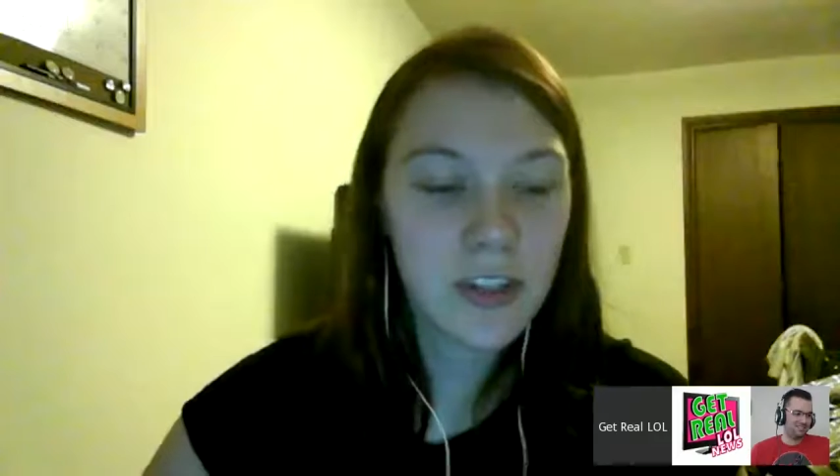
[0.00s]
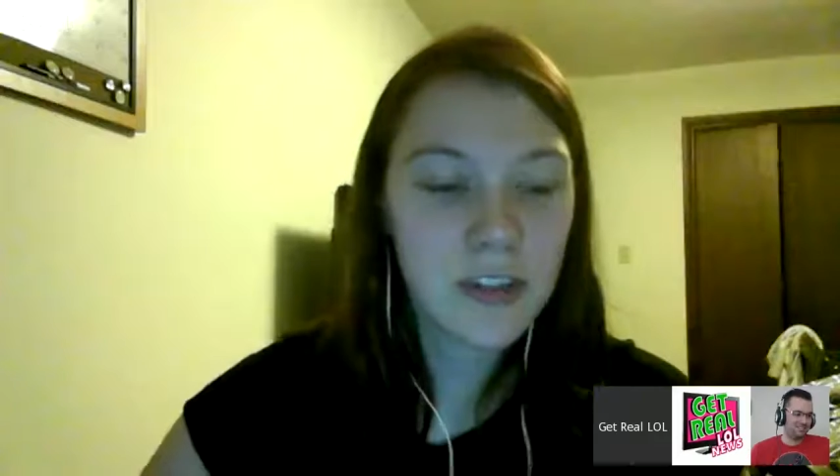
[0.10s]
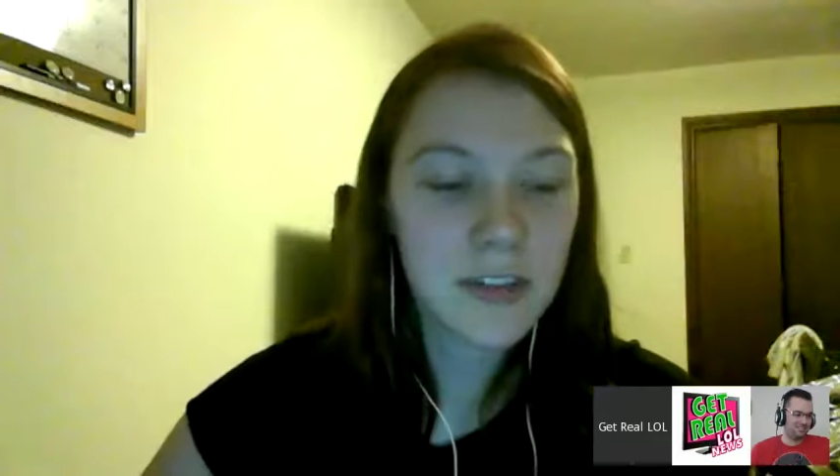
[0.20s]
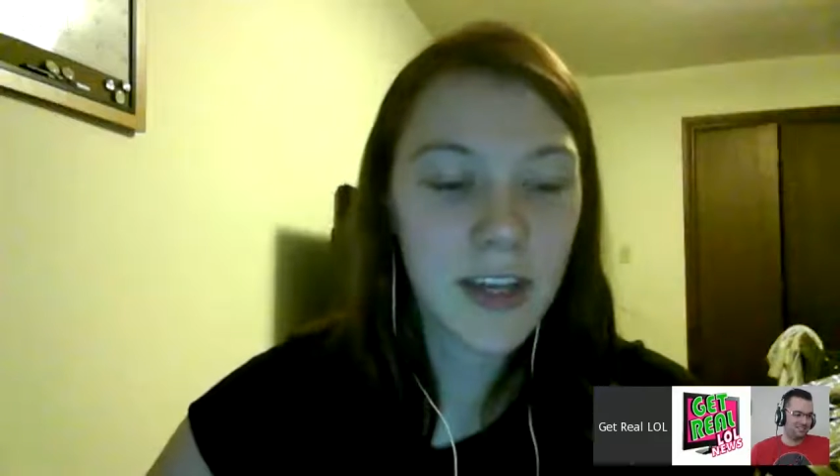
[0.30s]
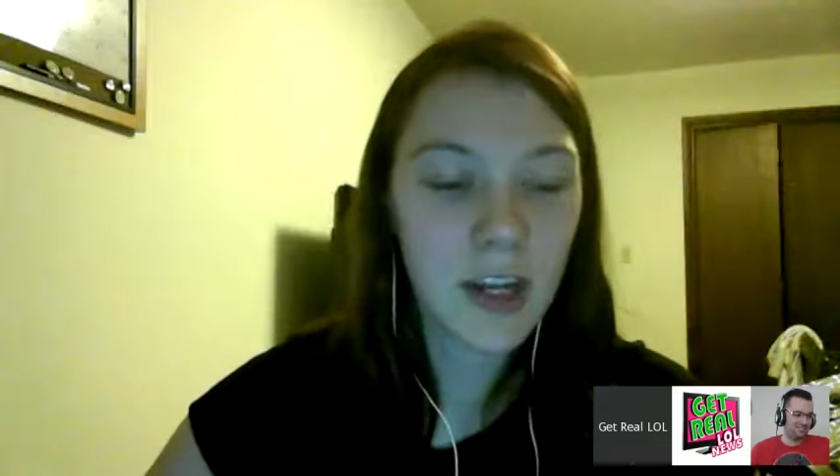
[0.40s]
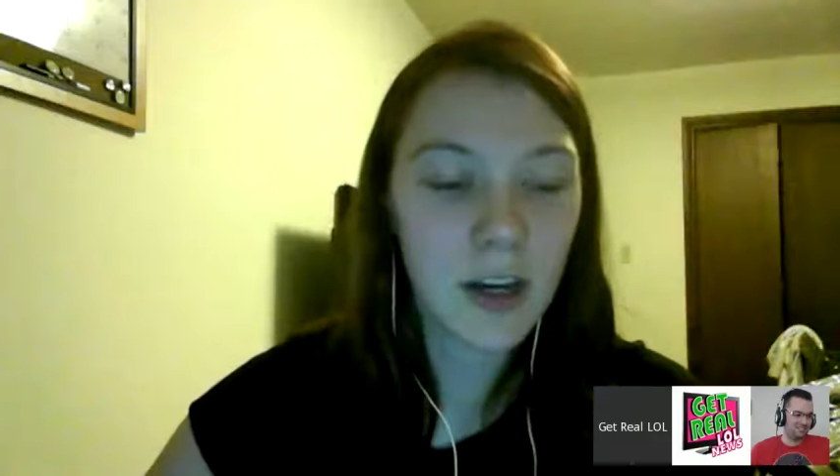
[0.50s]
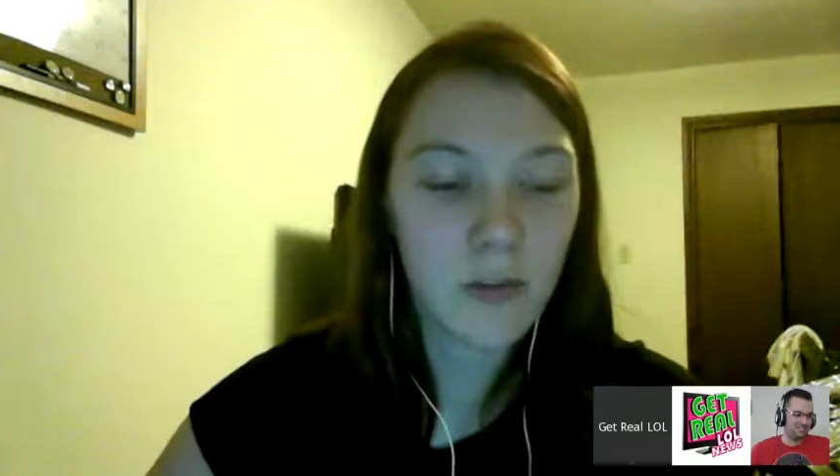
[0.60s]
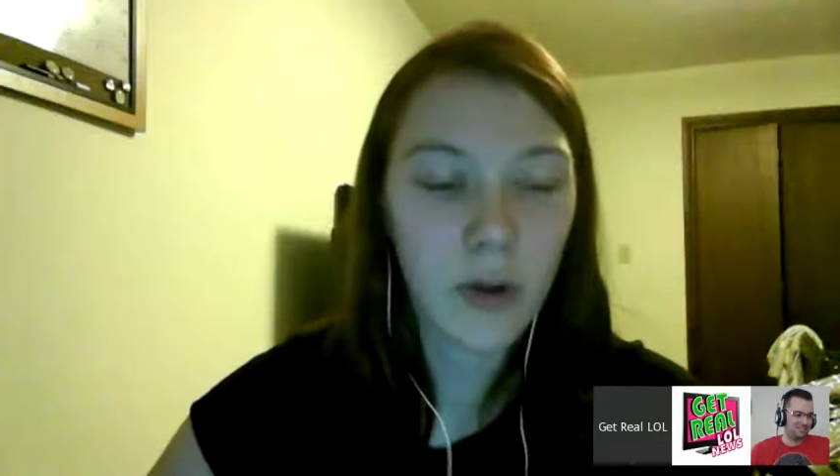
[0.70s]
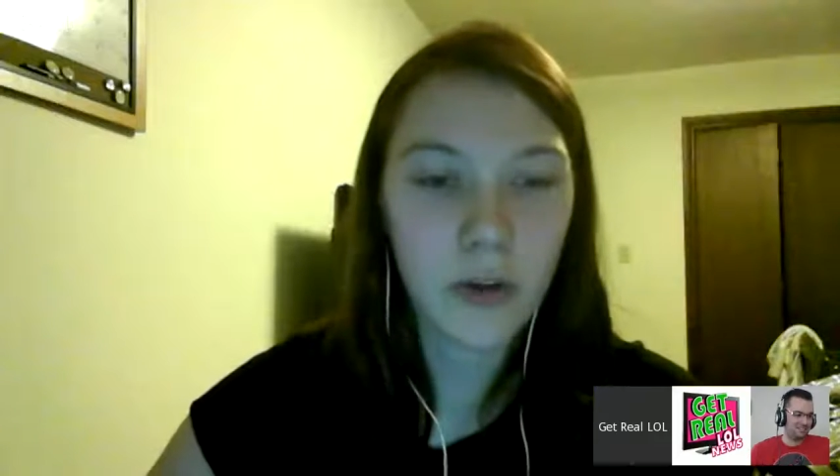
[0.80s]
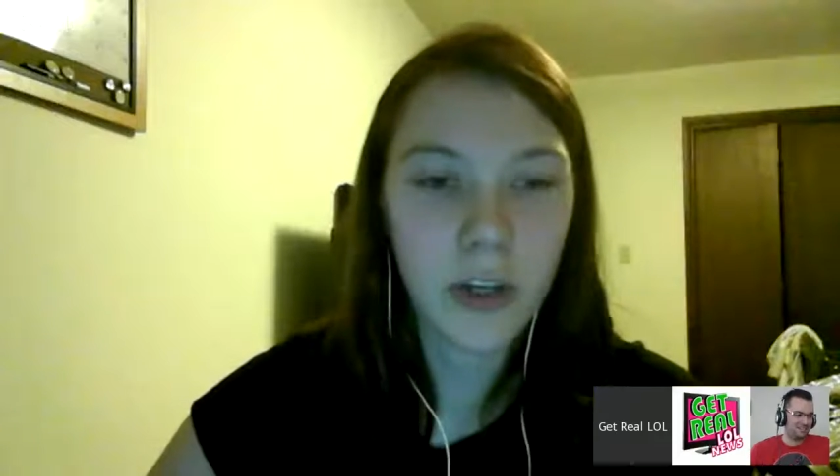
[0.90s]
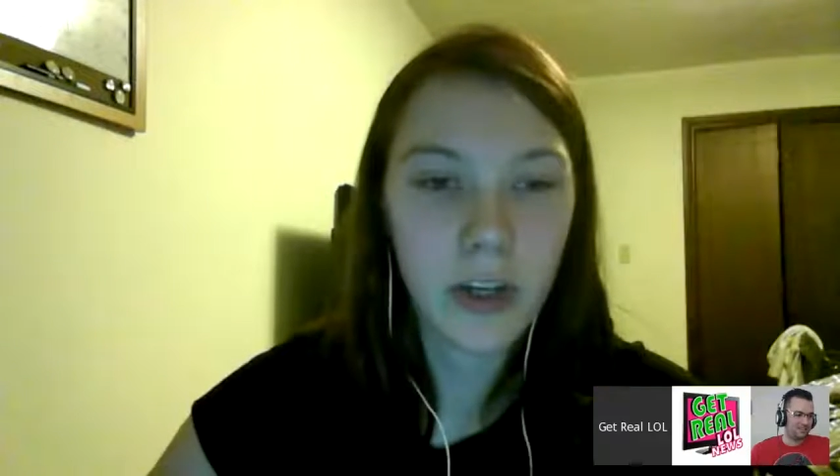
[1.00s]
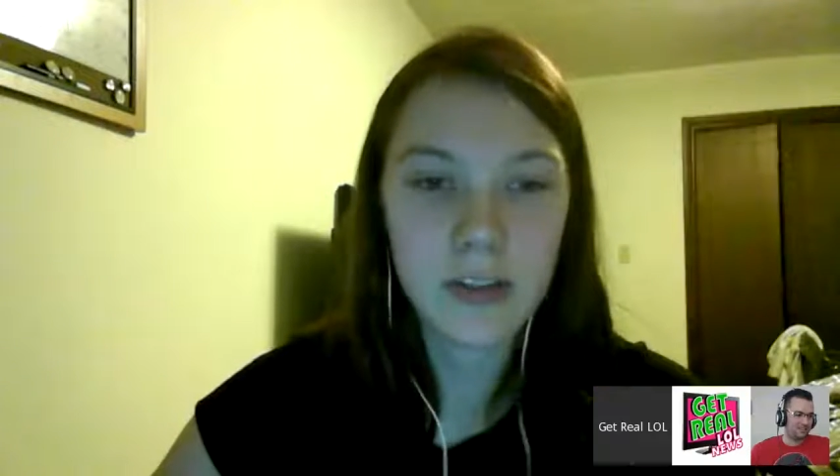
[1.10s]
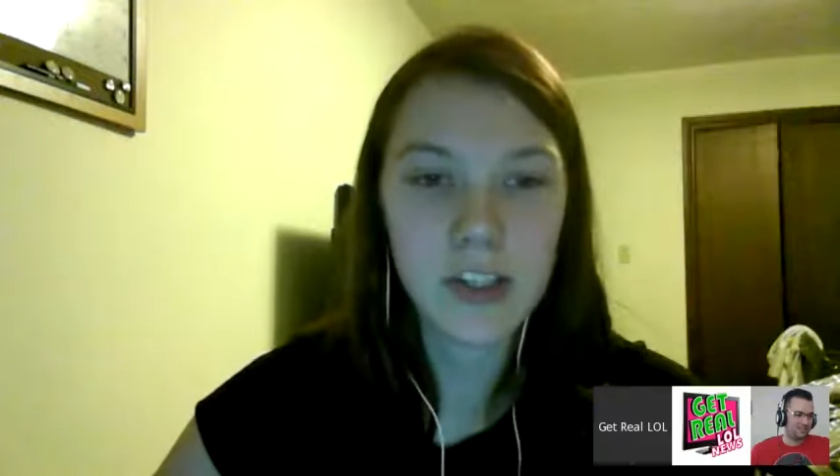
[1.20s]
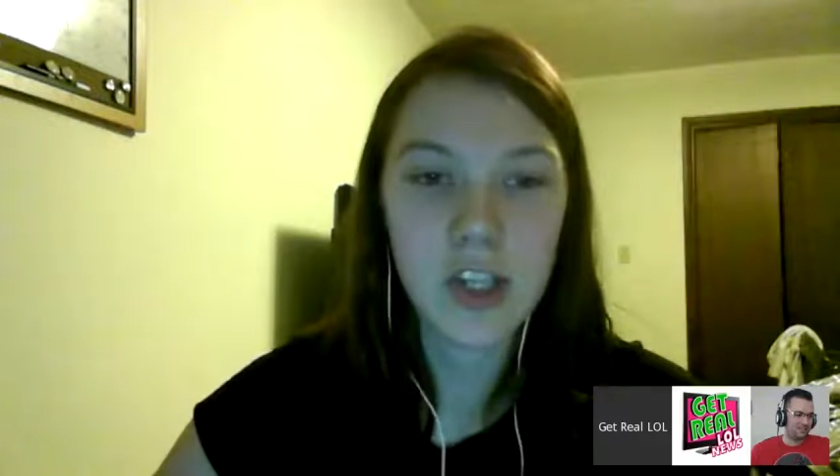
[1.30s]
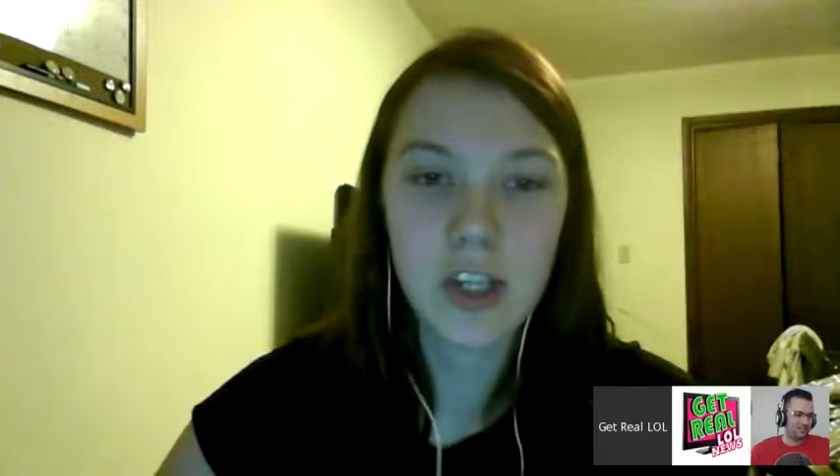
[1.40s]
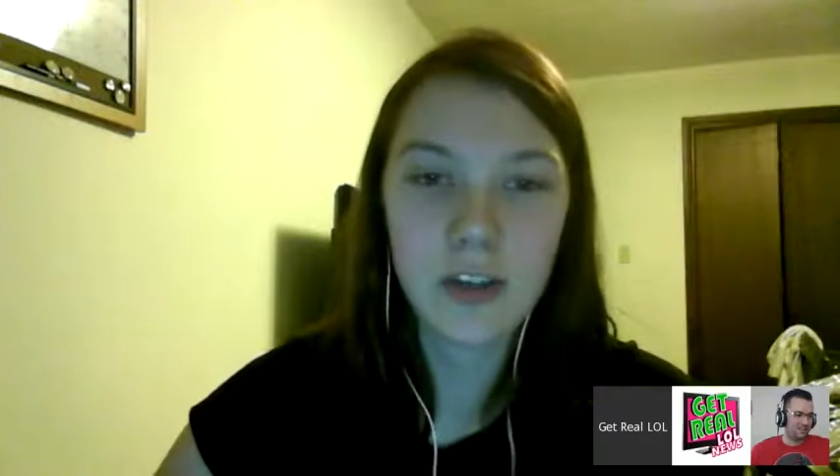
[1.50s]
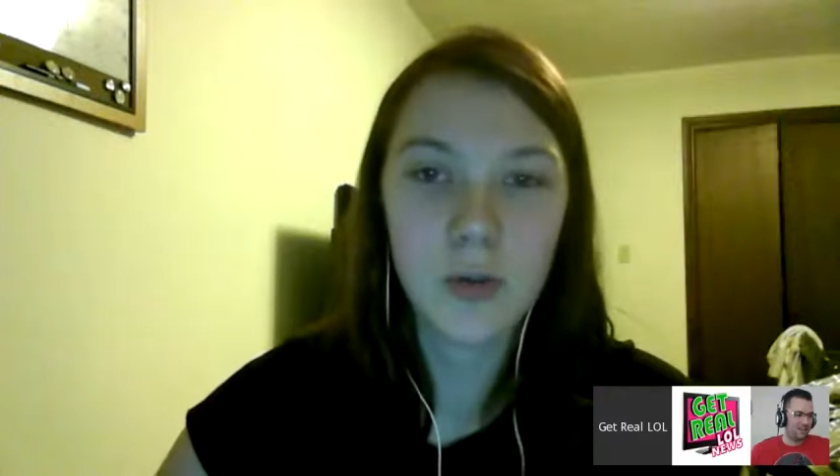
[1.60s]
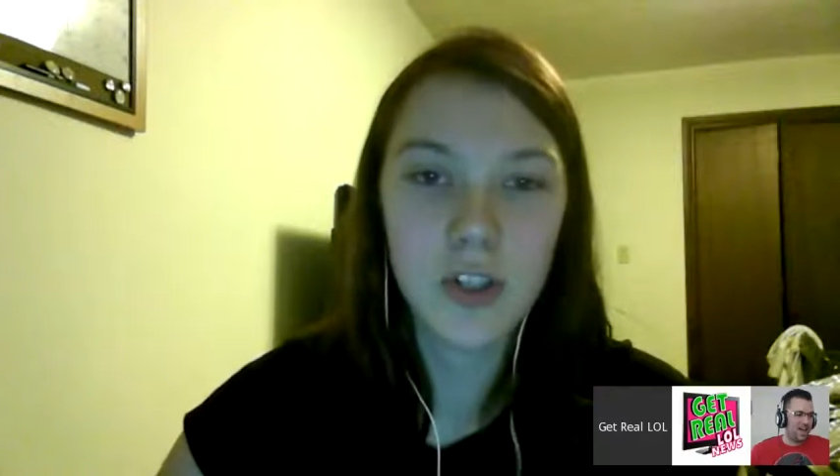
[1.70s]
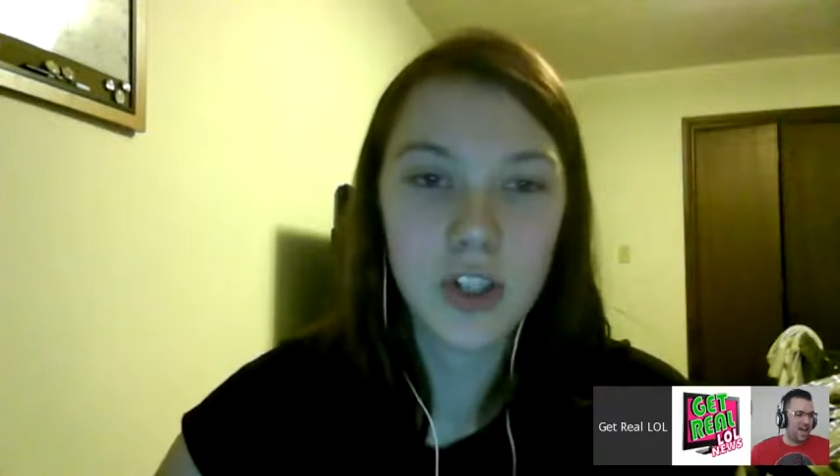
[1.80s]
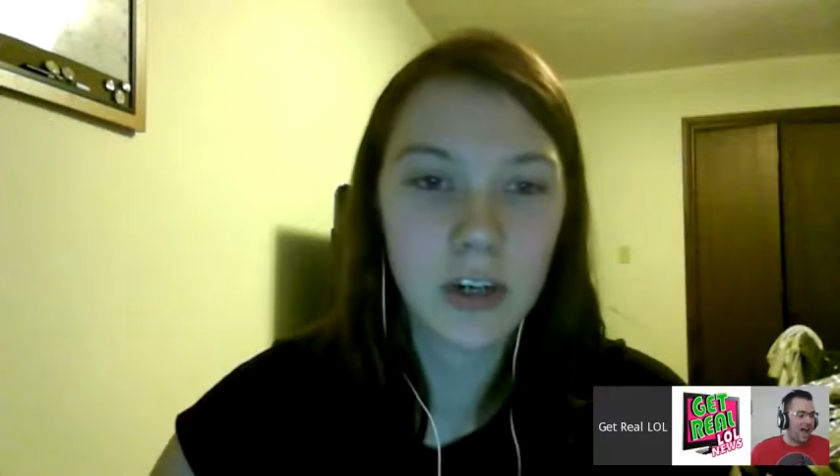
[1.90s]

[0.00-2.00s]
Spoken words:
get to take care of while you were in Hell's Kitchen? Who was your?